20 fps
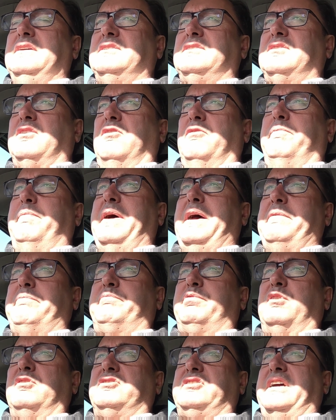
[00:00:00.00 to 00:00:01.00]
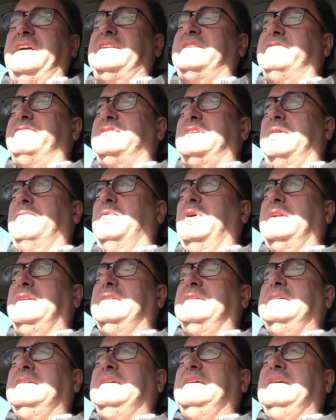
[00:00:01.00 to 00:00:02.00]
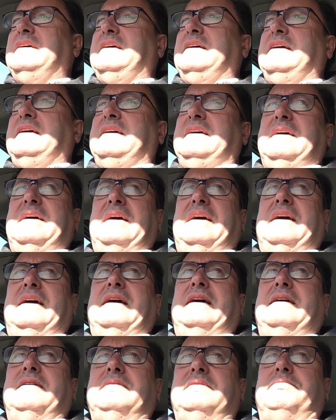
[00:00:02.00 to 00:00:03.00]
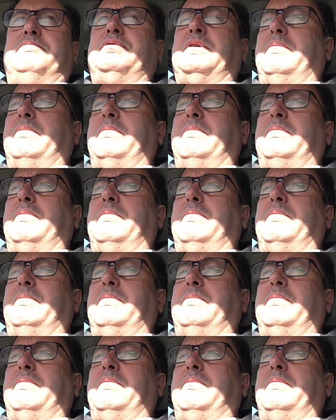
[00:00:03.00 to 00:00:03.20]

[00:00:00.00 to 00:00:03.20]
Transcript: sort of pet project of someone, and